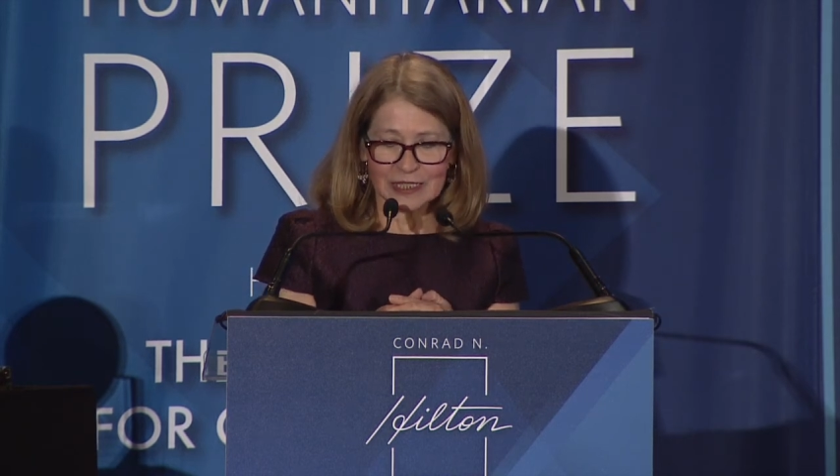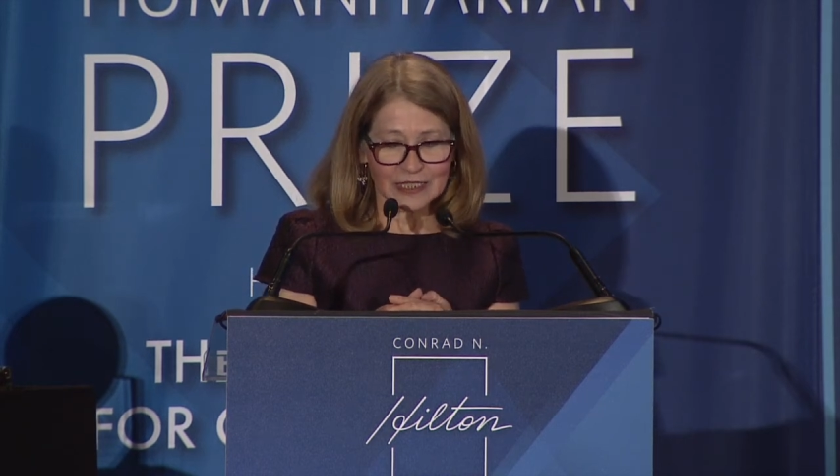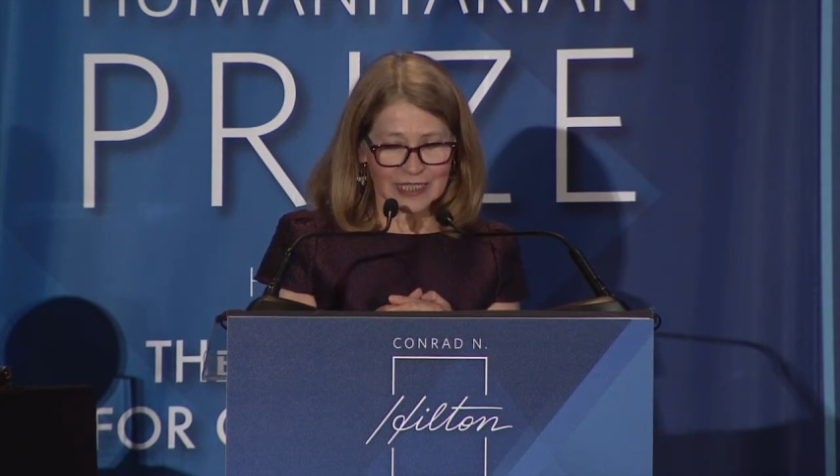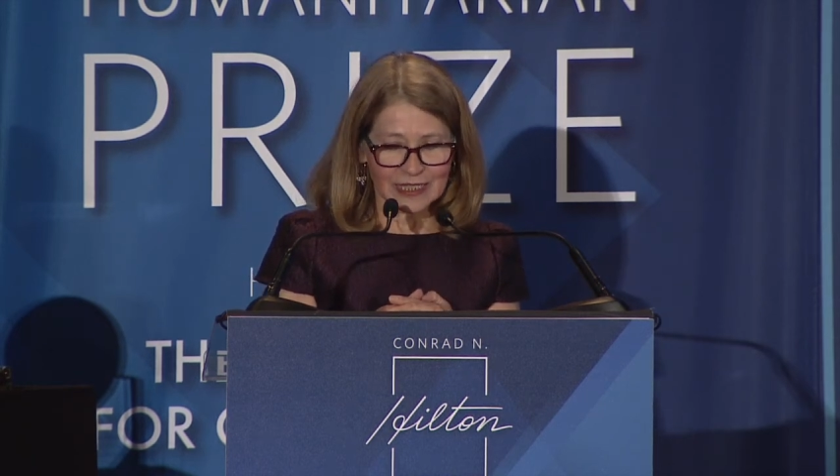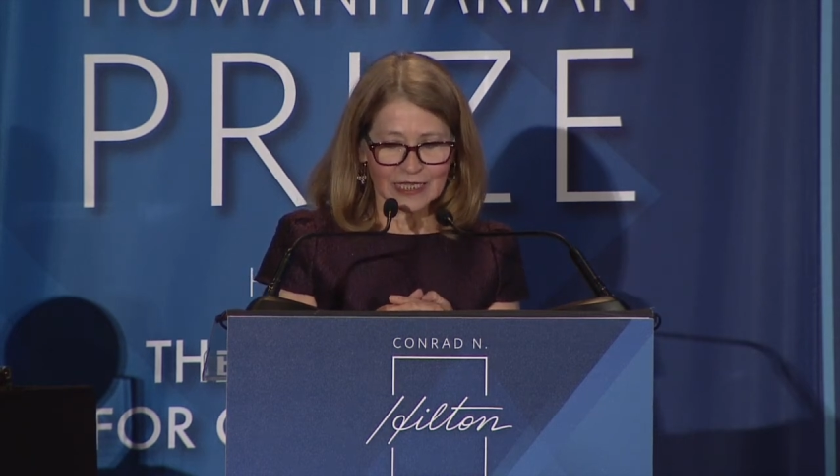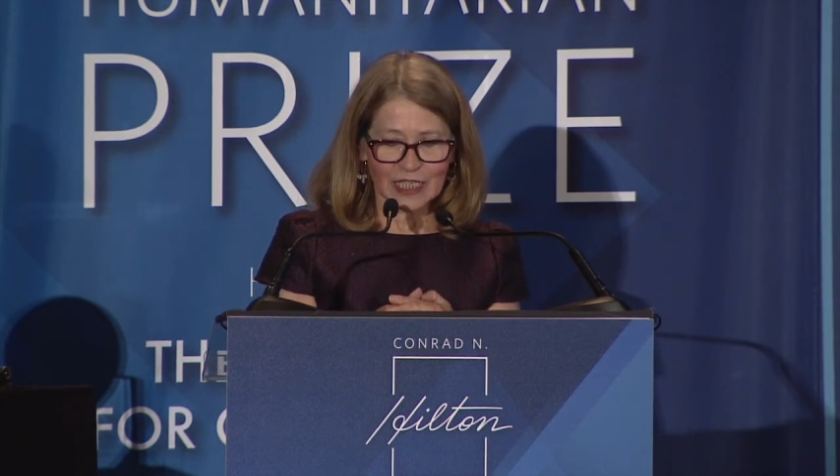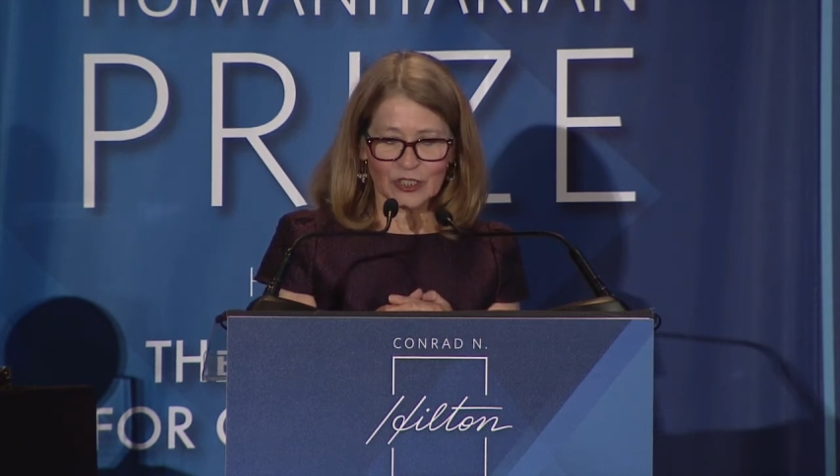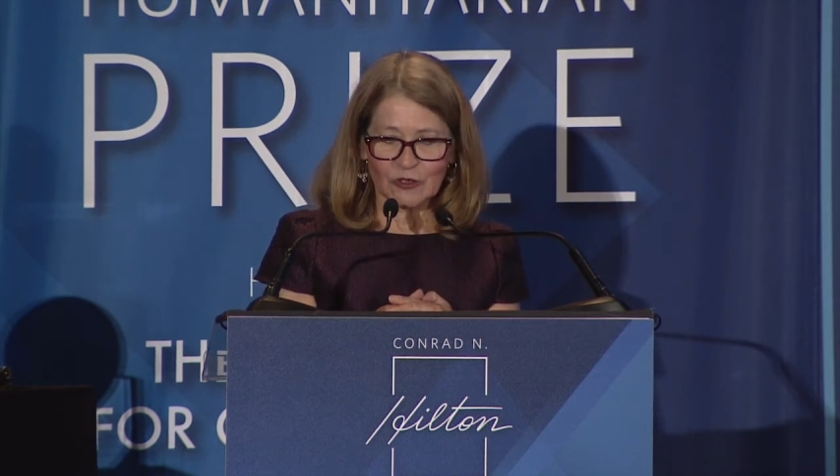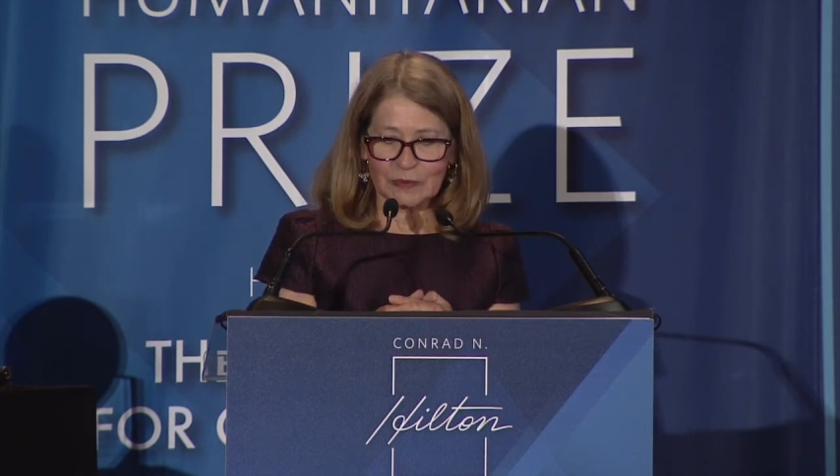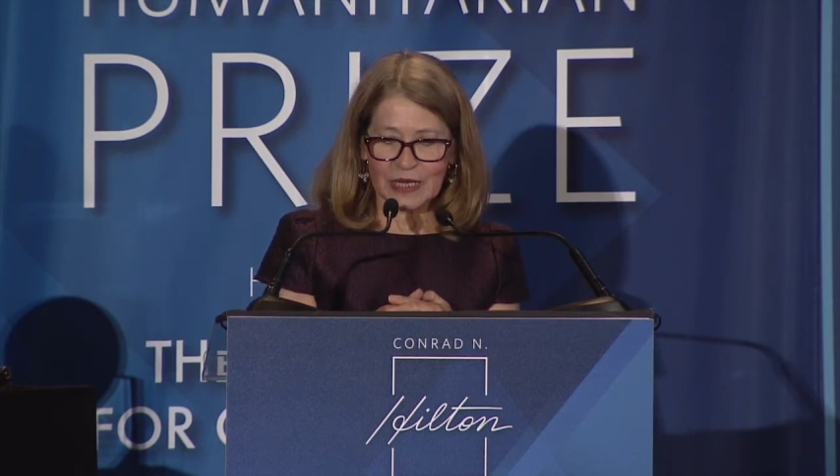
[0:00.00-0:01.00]
decided
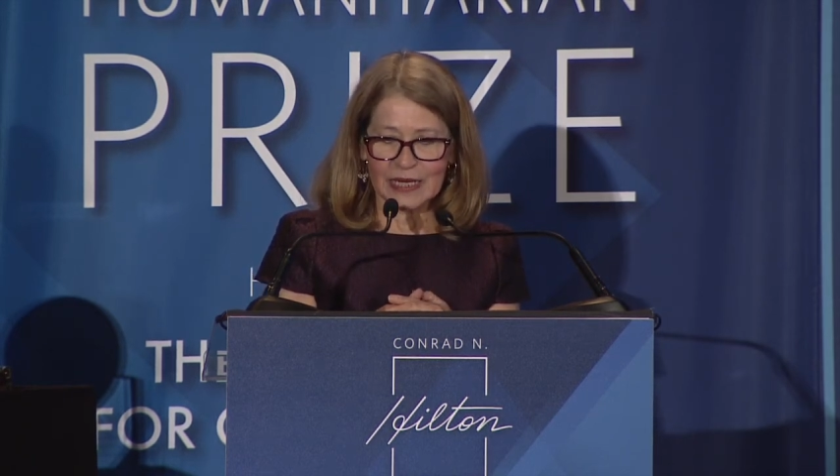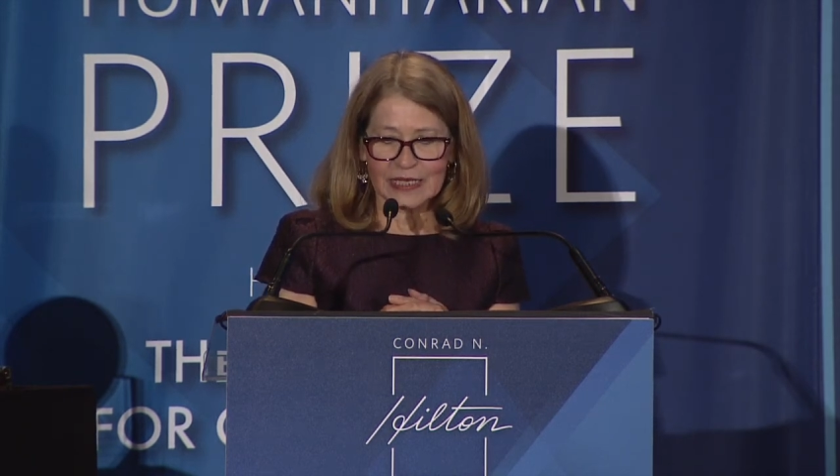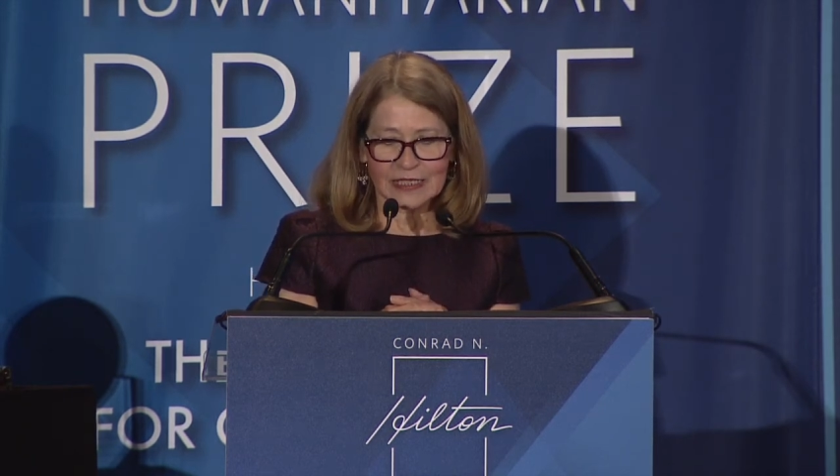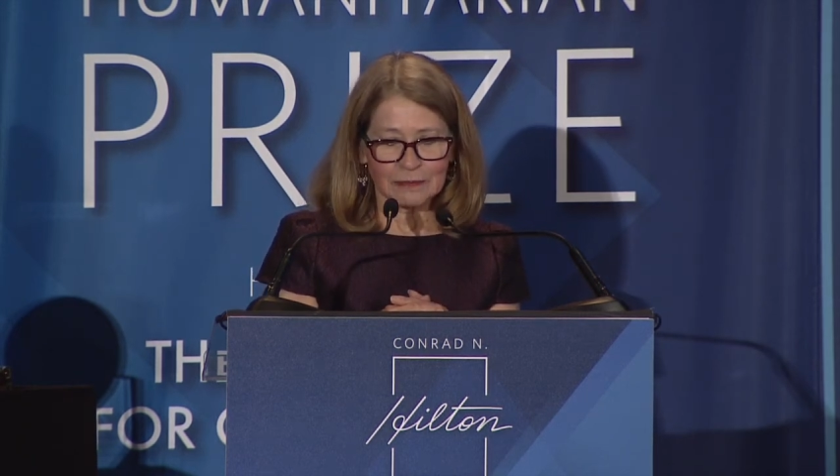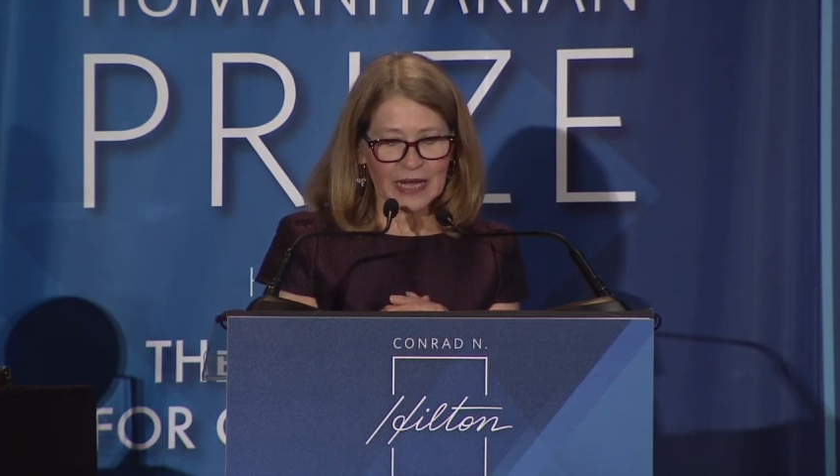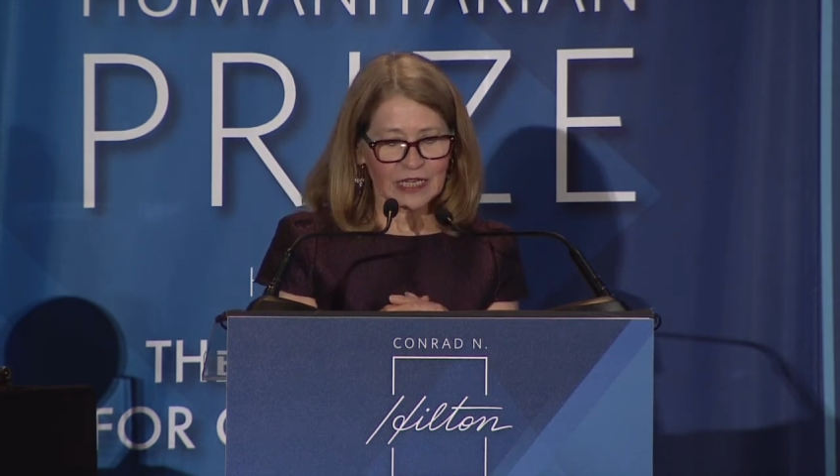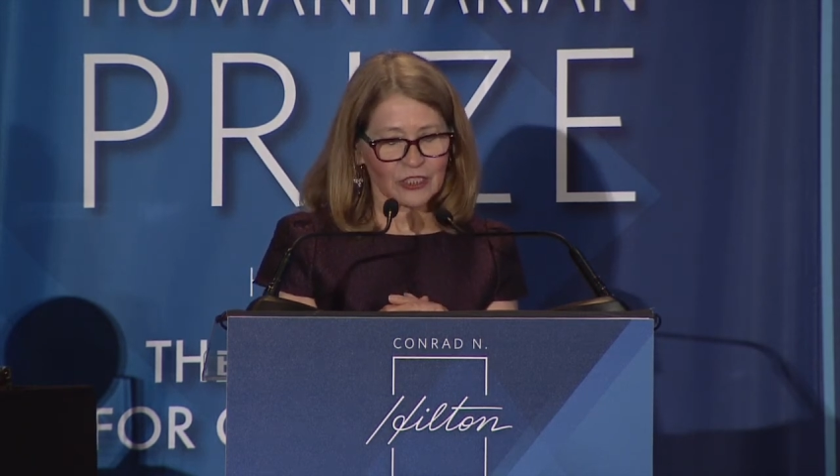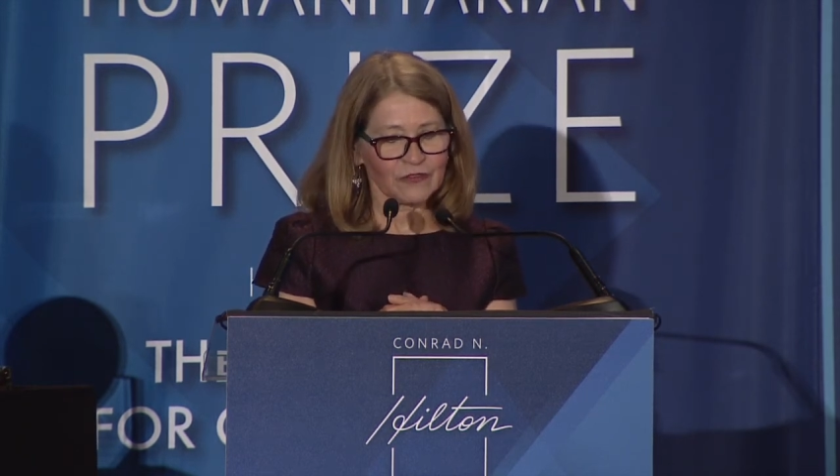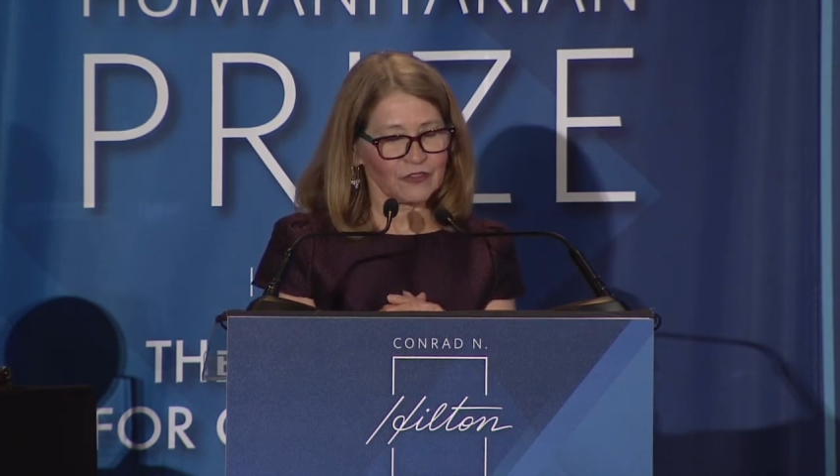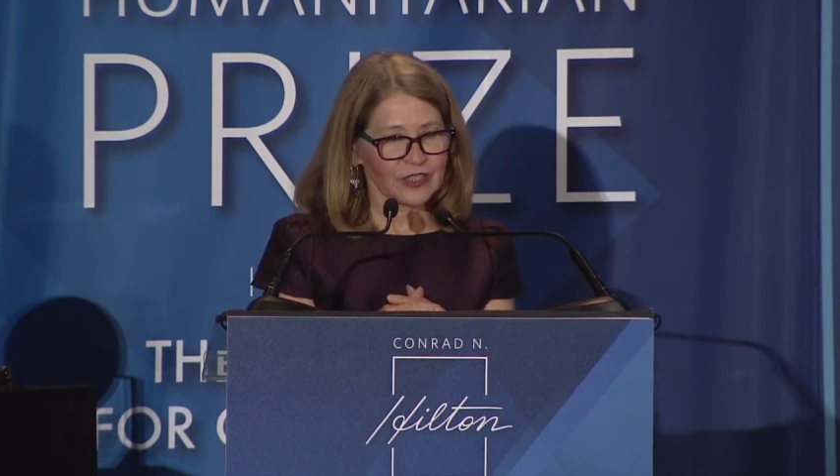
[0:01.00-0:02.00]
to apply his passion for